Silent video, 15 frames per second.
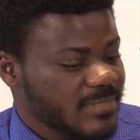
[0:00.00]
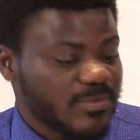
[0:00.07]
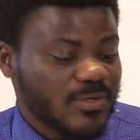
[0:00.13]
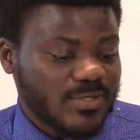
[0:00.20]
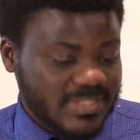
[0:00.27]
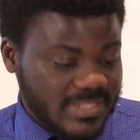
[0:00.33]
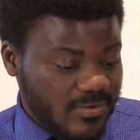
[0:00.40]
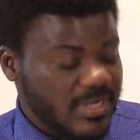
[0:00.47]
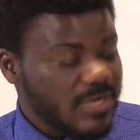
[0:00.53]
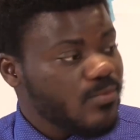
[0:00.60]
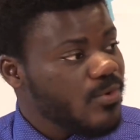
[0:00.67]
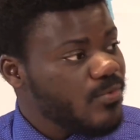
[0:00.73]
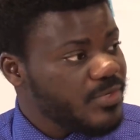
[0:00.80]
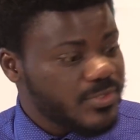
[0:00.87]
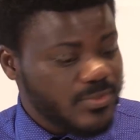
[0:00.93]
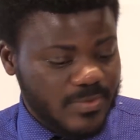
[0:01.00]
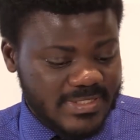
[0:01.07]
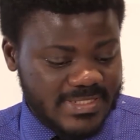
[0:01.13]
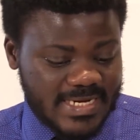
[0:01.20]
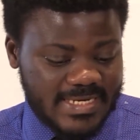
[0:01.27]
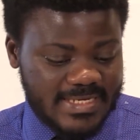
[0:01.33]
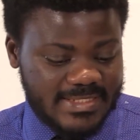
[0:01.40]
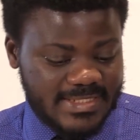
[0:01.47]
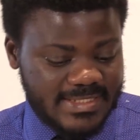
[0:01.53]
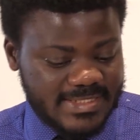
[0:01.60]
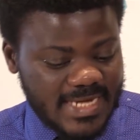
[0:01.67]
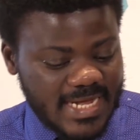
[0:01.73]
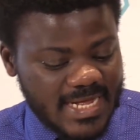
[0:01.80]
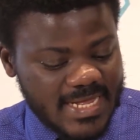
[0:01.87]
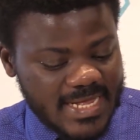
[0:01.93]
Because currently what we do is that the
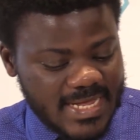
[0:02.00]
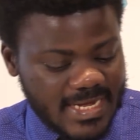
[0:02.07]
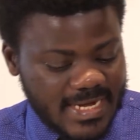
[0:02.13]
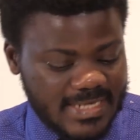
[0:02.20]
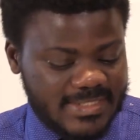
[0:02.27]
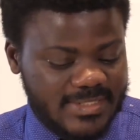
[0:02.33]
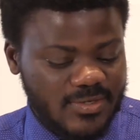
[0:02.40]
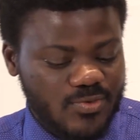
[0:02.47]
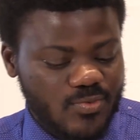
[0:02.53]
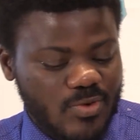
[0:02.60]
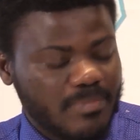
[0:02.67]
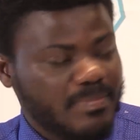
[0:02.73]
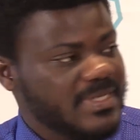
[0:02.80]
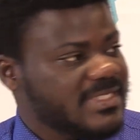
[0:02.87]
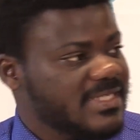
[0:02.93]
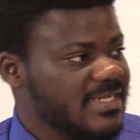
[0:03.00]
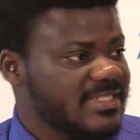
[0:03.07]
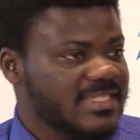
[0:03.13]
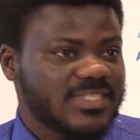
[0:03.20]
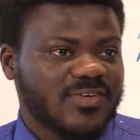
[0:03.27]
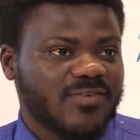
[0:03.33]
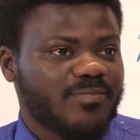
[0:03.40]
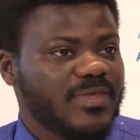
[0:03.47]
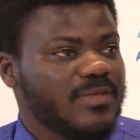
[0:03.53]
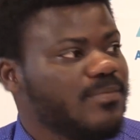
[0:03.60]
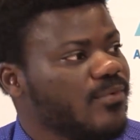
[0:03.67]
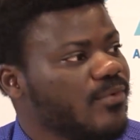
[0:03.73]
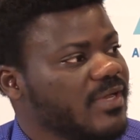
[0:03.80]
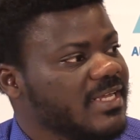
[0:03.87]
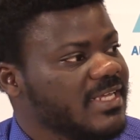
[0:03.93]
data can tell you what percentage of
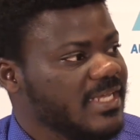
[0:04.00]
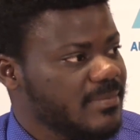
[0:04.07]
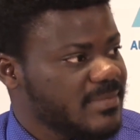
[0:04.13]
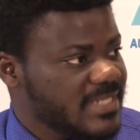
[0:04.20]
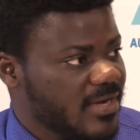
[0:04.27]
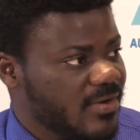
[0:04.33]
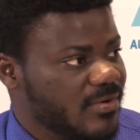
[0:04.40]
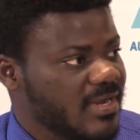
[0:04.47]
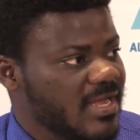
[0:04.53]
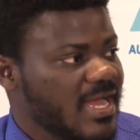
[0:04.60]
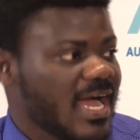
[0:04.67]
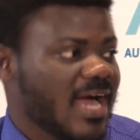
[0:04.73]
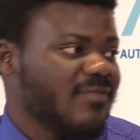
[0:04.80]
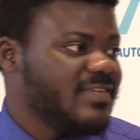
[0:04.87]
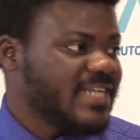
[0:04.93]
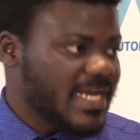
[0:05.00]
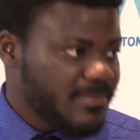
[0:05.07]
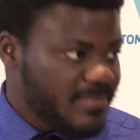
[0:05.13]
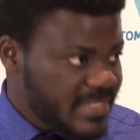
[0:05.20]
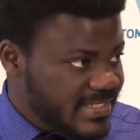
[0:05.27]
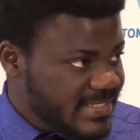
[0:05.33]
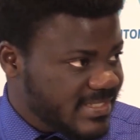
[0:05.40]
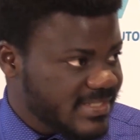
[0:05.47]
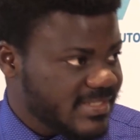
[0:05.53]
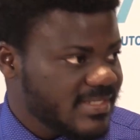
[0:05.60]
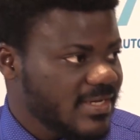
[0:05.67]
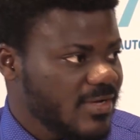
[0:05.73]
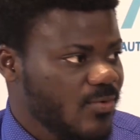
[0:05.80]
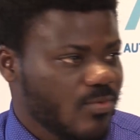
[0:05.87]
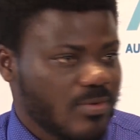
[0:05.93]
people in Cape Town have diabetes,
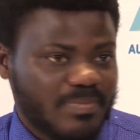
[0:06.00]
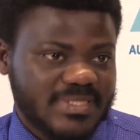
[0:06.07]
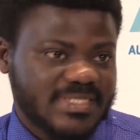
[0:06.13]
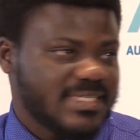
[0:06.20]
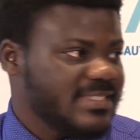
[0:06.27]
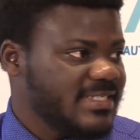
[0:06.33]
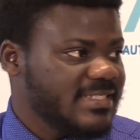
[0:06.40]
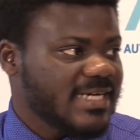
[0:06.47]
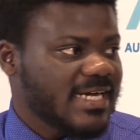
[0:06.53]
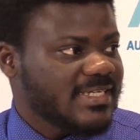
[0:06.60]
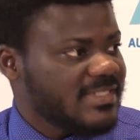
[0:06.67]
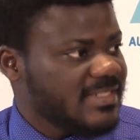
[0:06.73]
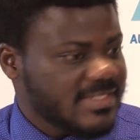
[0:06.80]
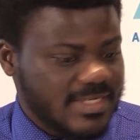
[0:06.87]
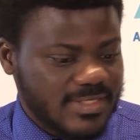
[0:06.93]
what percentage has this.